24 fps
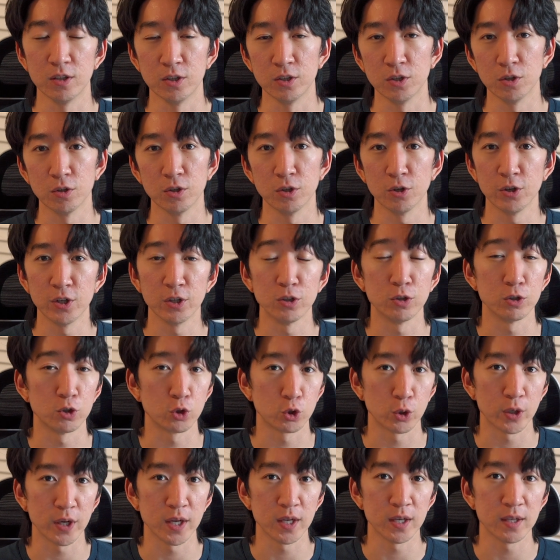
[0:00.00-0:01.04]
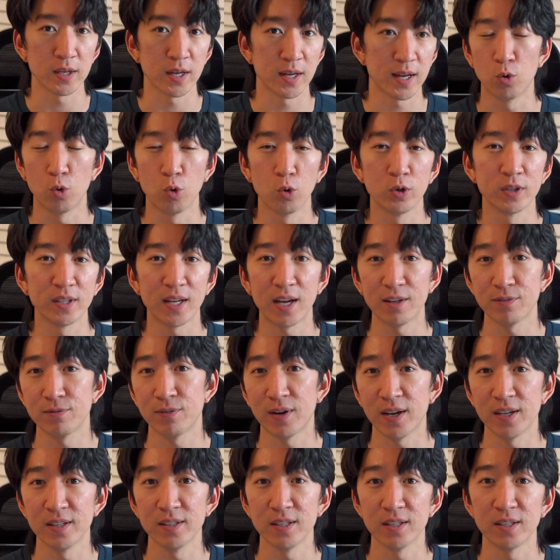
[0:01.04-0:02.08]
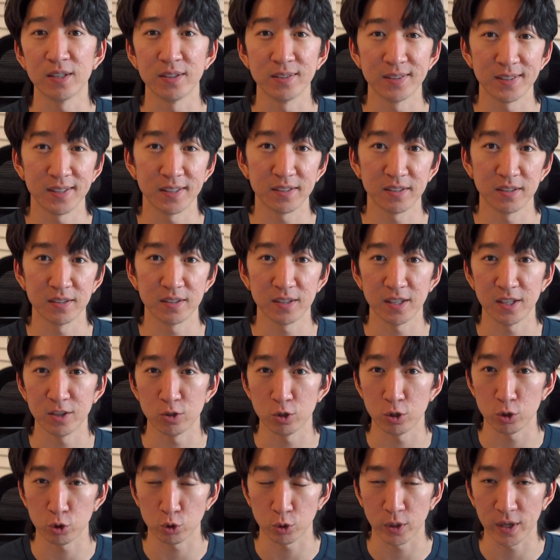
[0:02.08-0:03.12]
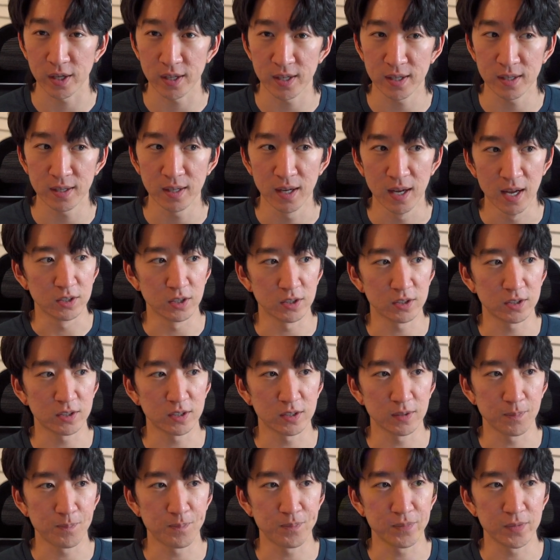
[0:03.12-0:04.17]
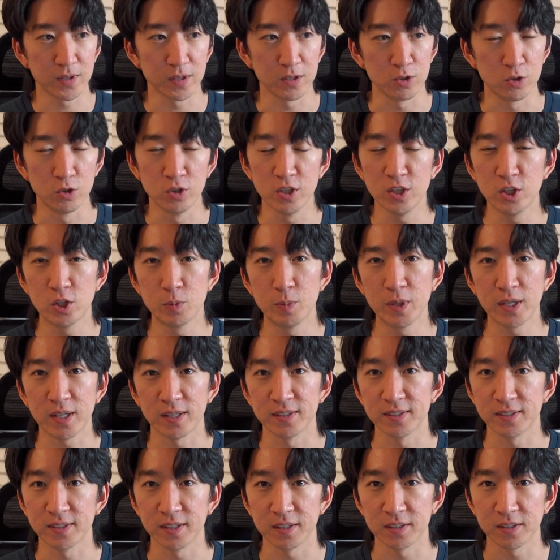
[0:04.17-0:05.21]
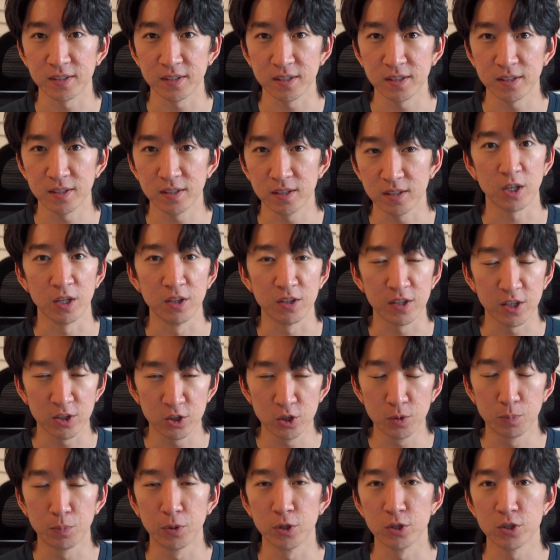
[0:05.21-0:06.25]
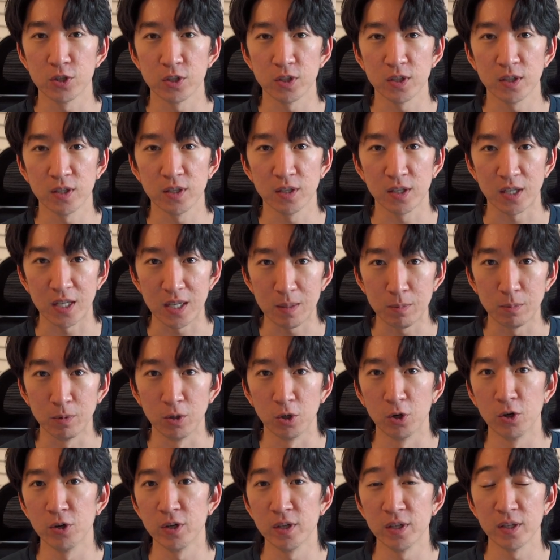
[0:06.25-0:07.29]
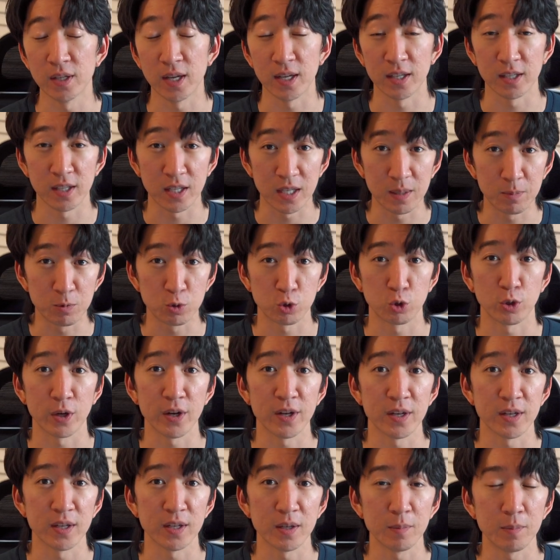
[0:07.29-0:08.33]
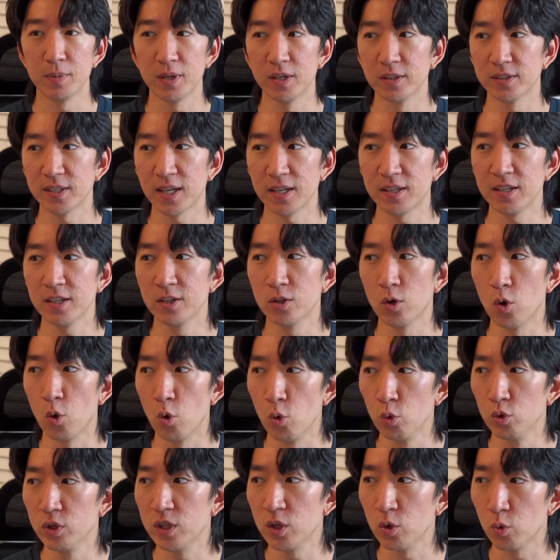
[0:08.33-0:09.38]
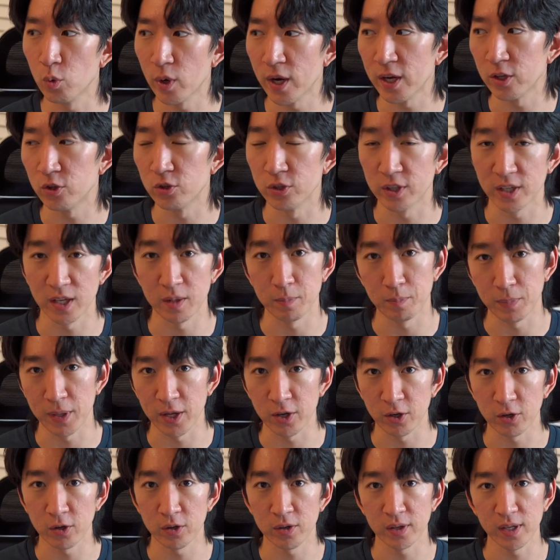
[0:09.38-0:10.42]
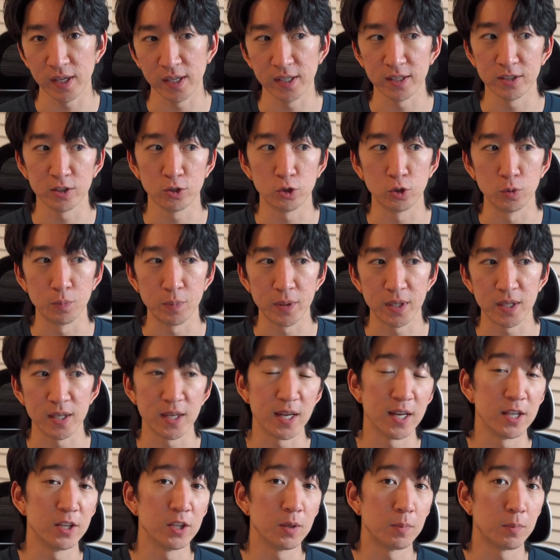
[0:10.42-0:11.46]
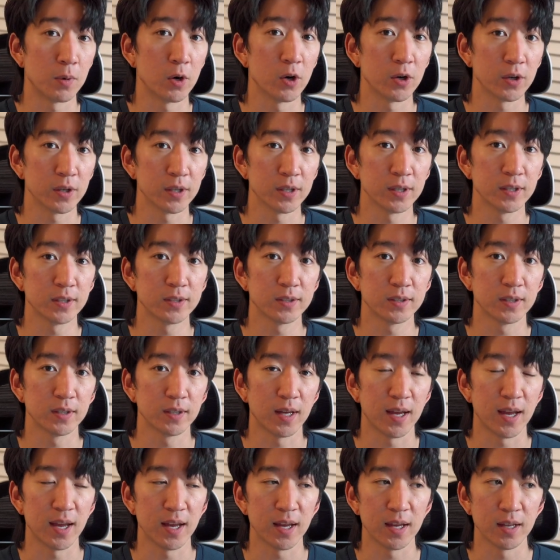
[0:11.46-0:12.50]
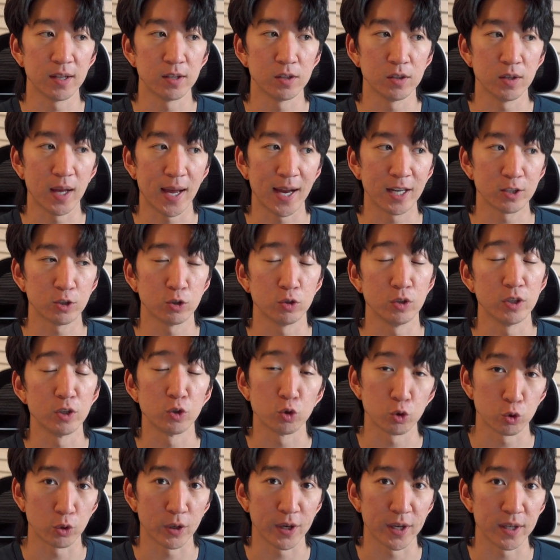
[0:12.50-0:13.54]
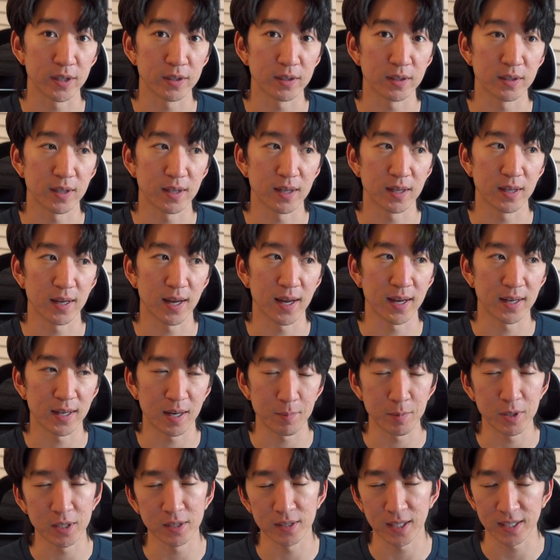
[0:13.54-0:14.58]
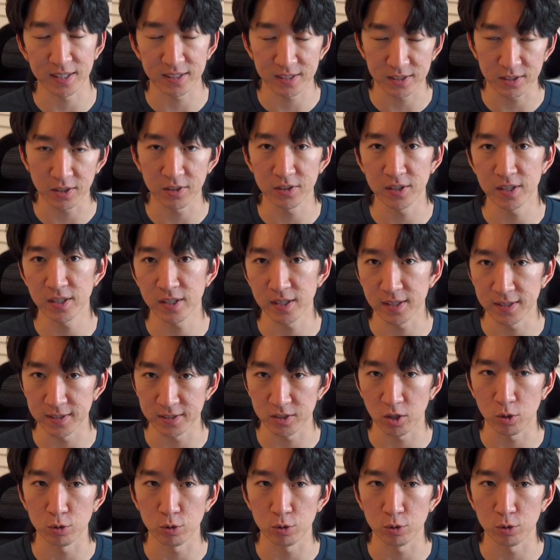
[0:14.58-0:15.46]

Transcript: learning to trade or not finding consistency in your trading, you need to be consistent, continue pushing, keep learning, and keep trading, because I think the only way to get better is to be in the markets and actually trade. And I mean, like, studying is